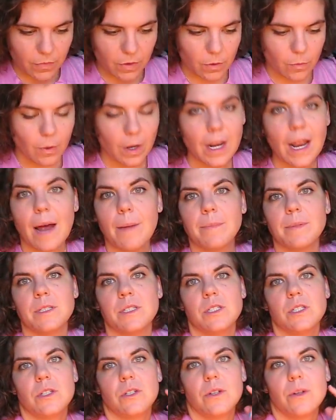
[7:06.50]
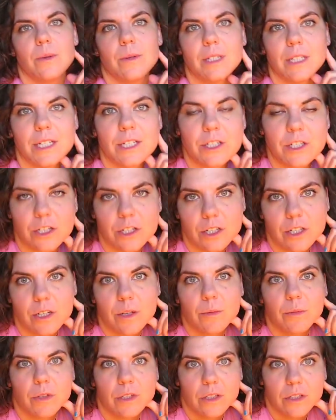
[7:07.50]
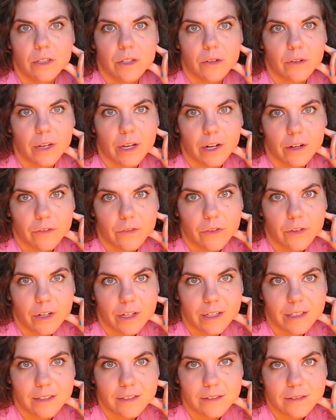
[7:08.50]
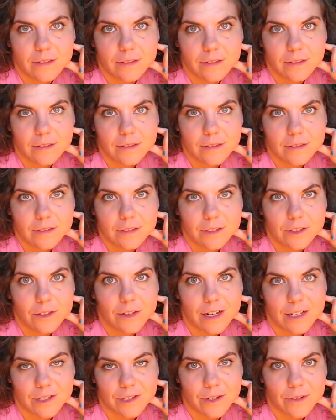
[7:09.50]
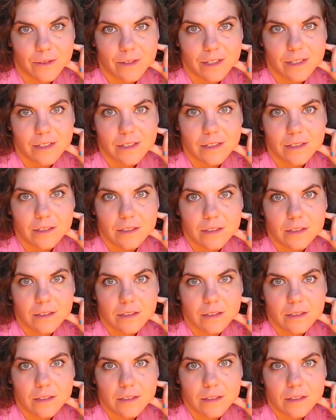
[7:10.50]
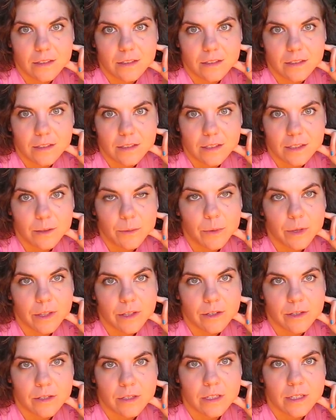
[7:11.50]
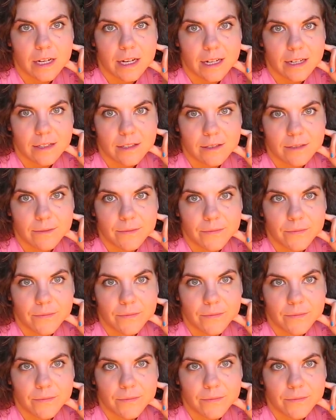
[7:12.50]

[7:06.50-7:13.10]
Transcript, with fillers: What happens to a relationship when you don't care for it? You guys know this. It withers and dies.